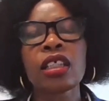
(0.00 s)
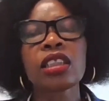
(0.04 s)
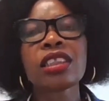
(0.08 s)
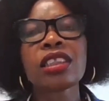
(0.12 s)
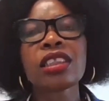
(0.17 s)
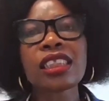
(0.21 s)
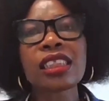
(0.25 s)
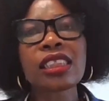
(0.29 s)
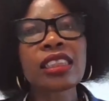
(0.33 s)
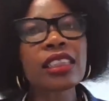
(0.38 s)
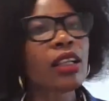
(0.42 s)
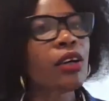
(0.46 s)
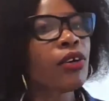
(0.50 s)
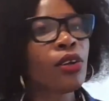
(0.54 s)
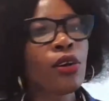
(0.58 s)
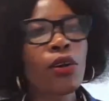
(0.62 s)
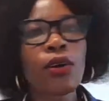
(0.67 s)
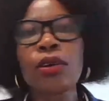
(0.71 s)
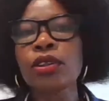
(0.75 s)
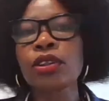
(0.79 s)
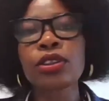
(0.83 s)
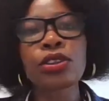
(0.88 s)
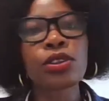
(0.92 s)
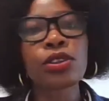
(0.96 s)
Just tell
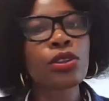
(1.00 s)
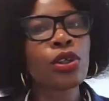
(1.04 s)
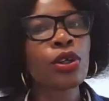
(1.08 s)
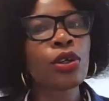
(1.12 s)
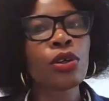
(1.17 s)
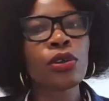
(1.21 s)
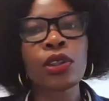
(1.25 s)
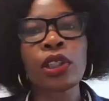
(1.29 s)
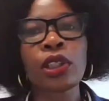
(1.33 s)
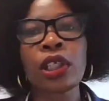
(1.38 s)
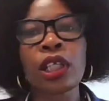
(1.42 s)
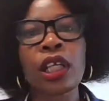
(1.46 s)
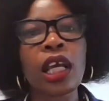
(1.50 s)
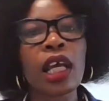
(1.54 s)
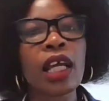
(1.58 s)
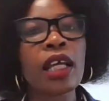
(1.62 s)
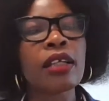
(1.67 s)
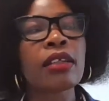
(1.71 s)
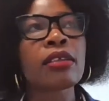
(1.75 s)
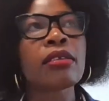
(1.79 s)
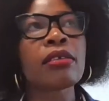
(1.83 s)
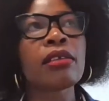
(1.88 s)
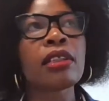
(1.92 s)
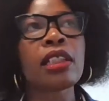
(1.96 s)
your own story.
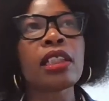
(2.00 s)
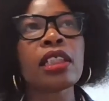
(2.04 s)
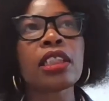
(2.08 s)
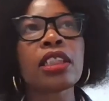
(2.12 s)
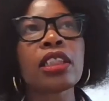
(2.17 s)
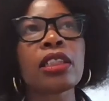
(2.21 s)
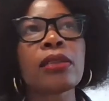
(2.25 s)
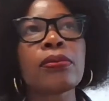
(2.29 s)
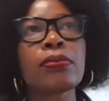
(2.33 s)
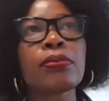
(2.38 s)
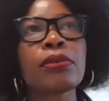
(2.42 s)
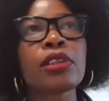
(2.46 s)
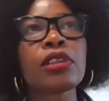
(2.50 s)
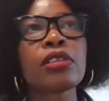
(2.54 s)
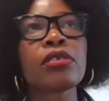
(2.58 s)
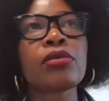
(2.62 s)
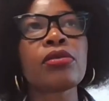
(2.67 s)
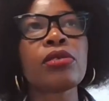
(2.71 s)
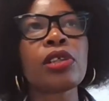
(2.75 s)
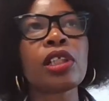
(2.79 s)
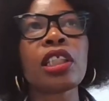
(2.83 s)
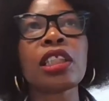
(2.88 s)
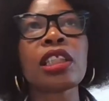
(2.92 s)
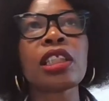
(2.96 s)
And leadership
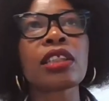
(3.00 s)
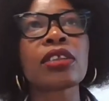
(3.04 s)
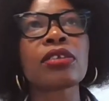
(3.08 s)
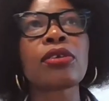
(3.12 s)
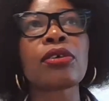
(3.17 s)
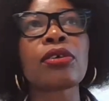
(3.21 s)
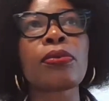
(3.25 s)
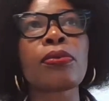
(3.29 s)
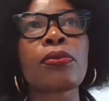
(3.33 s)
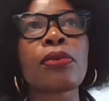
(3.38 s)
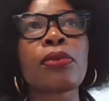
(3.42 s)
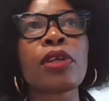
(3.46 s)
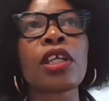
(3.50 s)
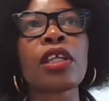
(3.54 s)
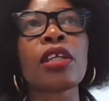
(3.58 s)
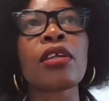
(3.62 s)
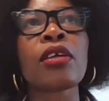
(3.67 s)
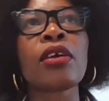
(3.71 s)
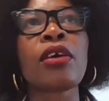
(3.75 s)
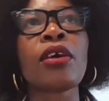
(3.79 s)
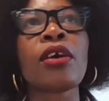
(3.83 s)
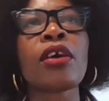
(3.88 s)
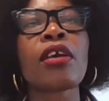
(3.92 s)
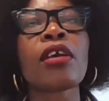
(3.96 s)
really does not
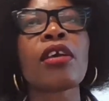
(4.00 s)
mean